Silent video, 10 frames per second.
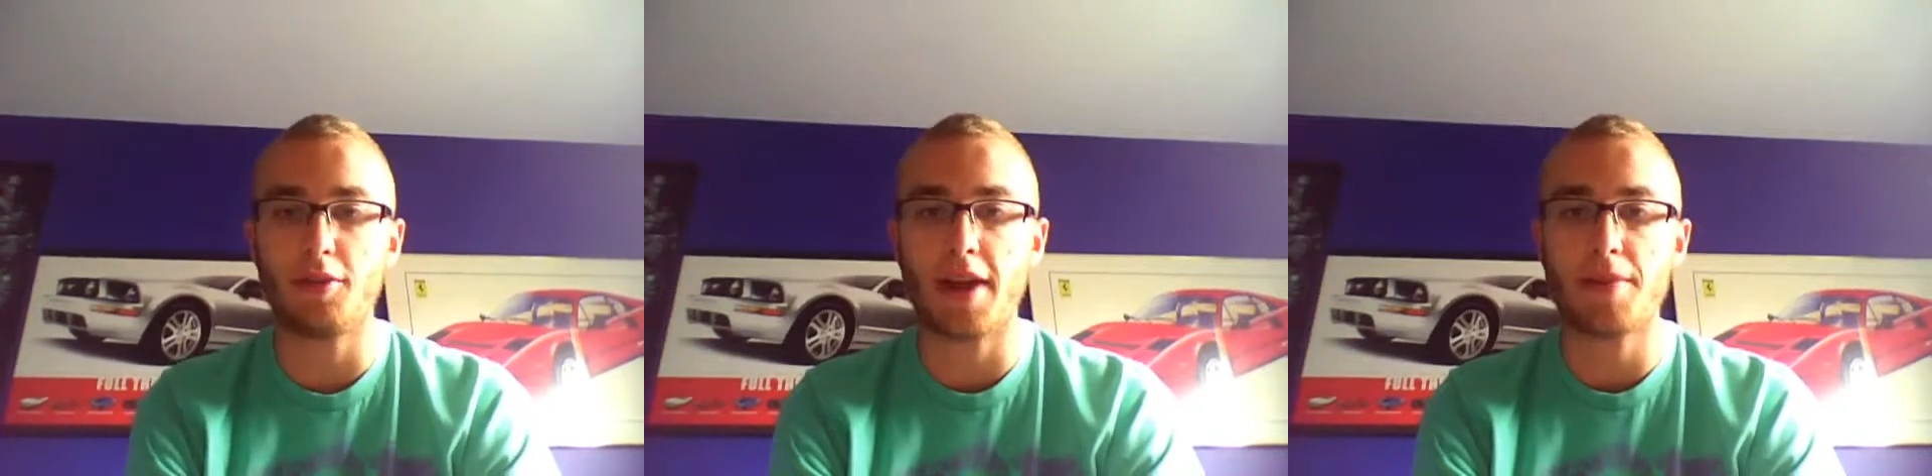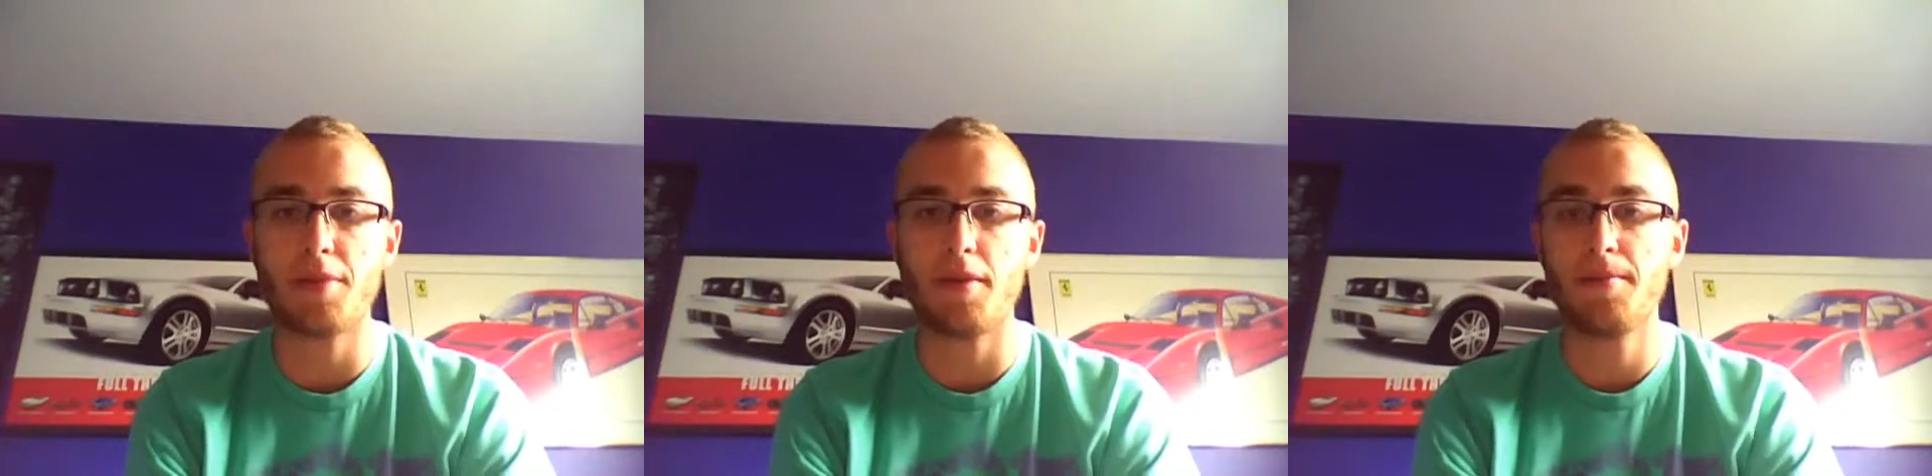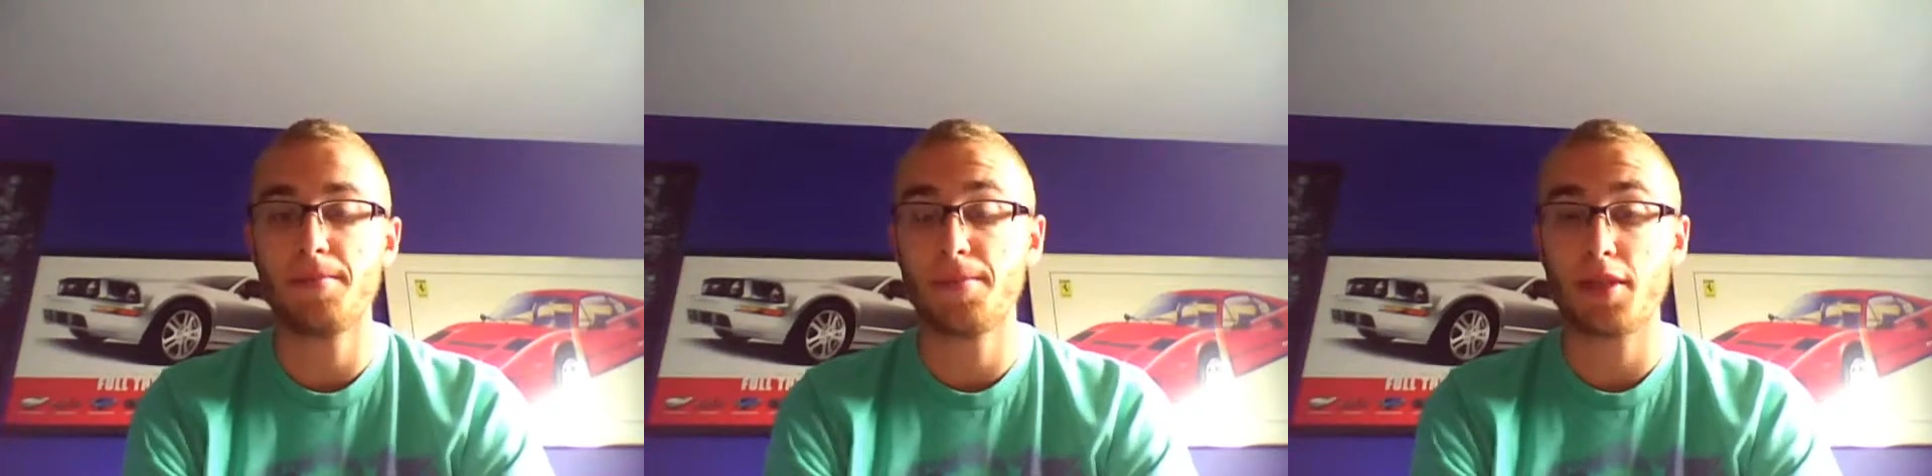what happened.
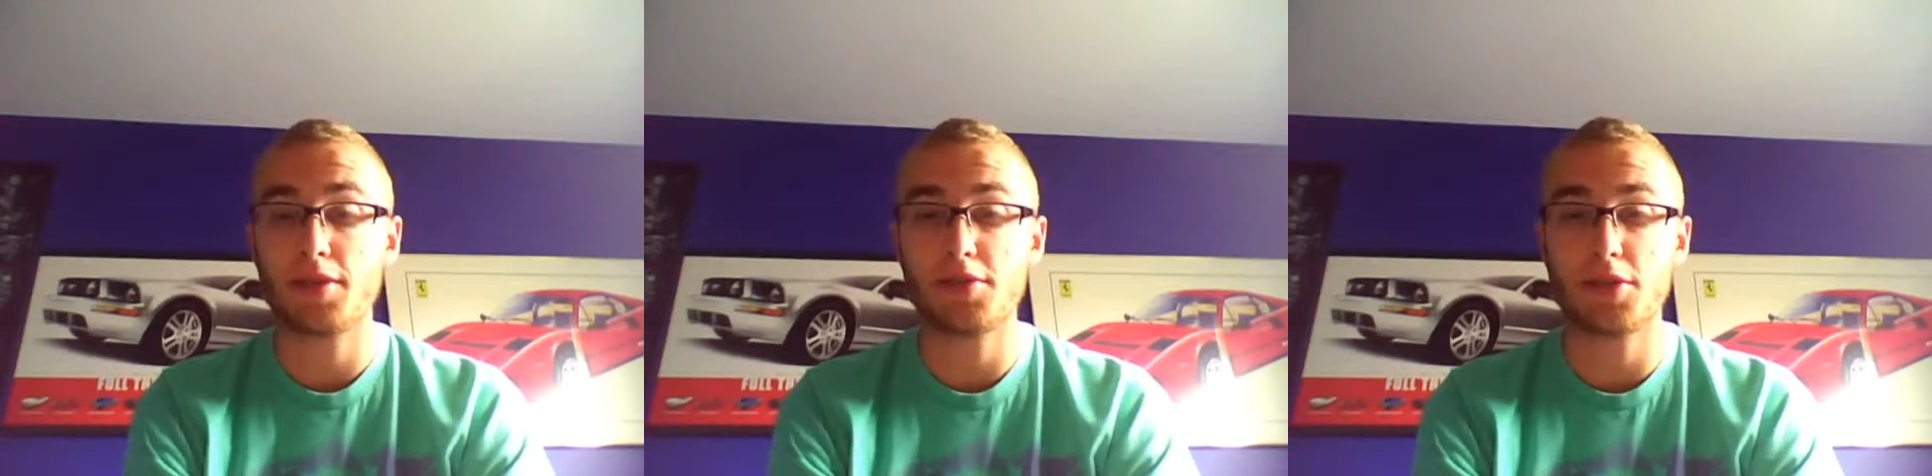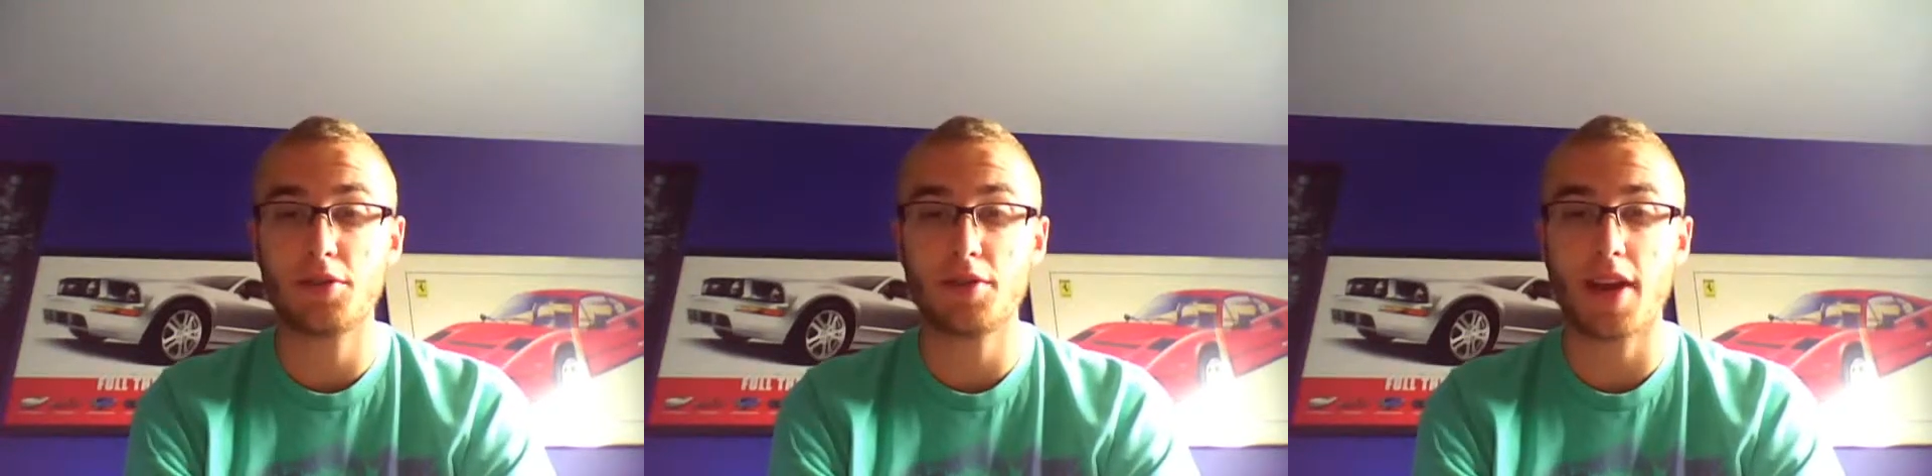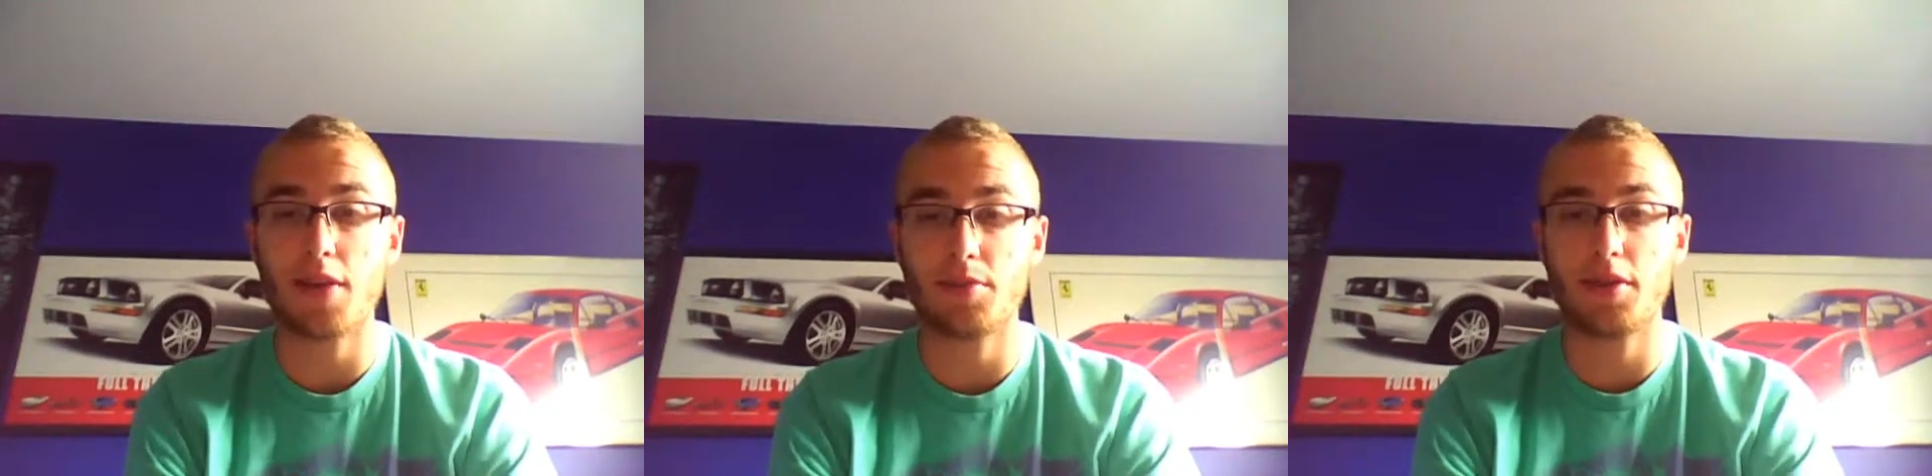So what
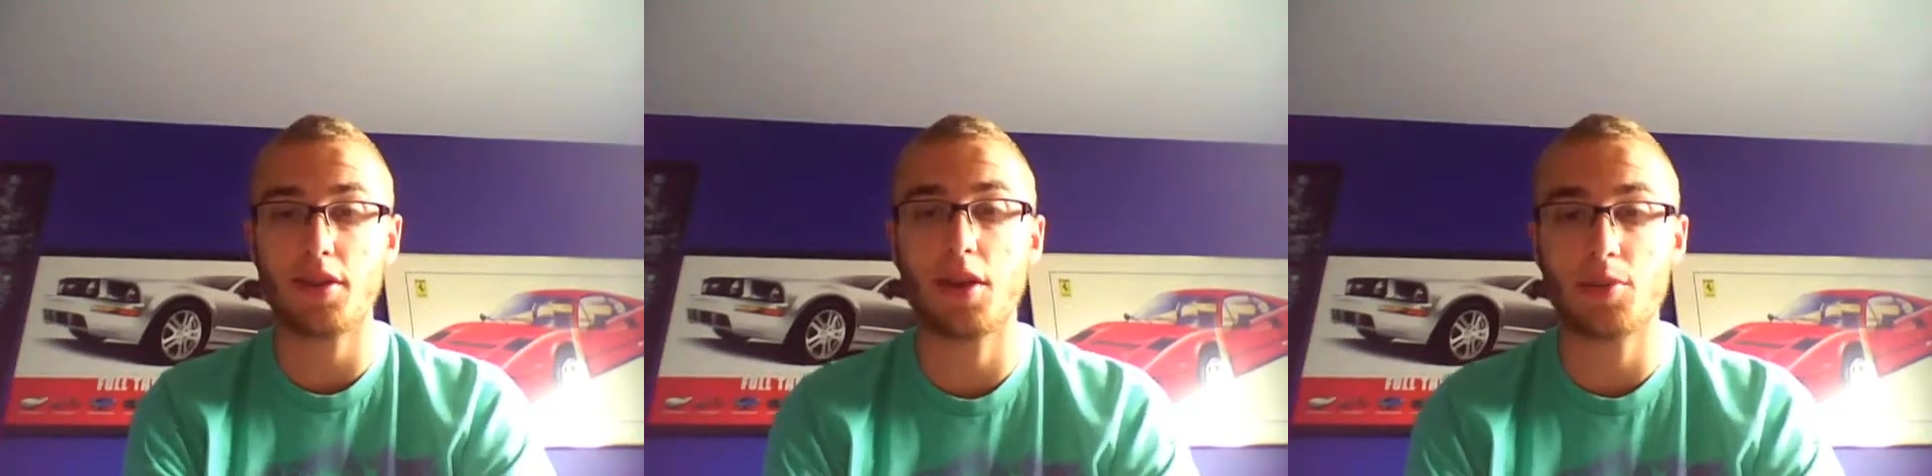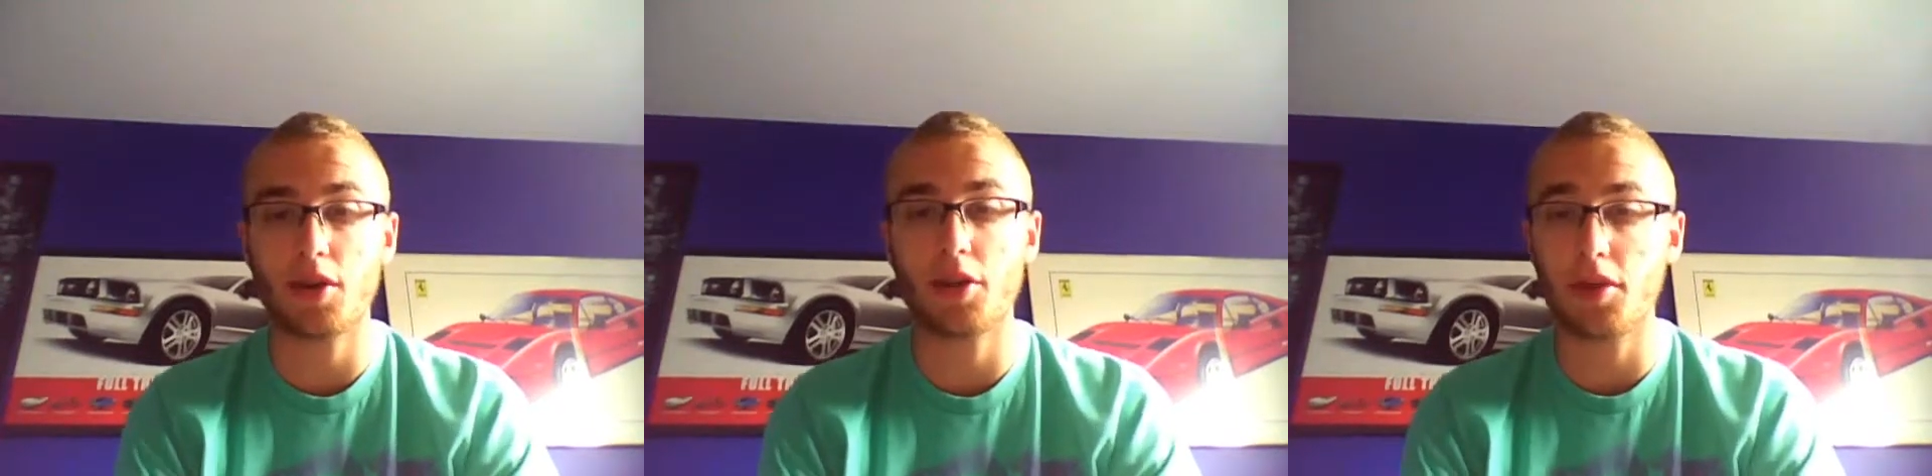happened, Gumball